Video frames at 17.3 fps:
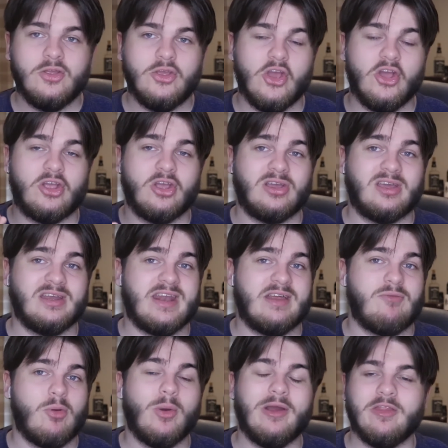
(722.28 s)
Jurgen could
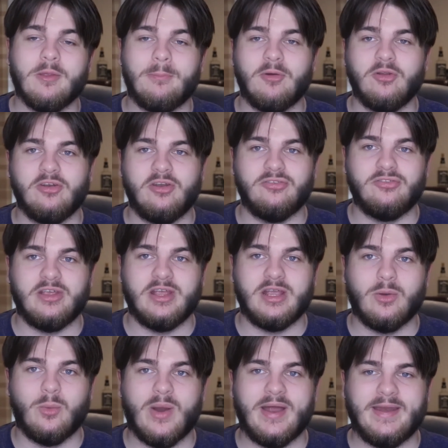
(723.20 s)
never win the
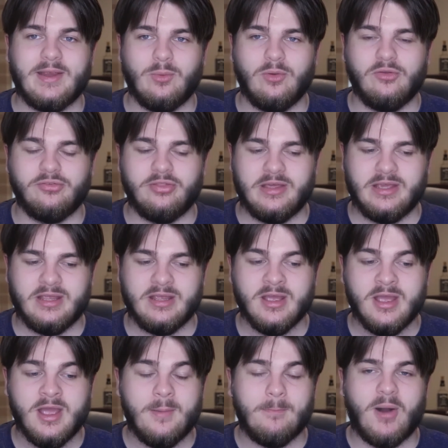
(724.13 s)
Bundesliga when he was the
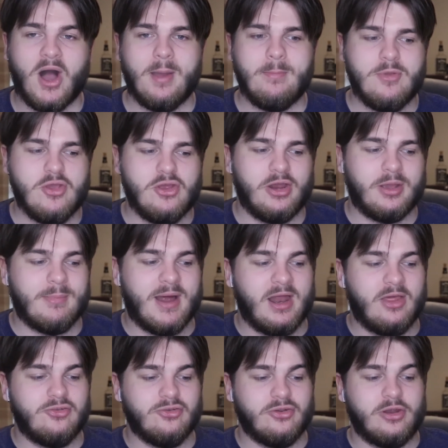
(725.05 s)
Bayern Munich
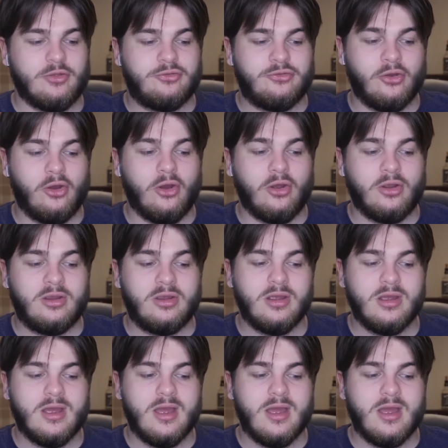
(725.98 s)
manager, and it took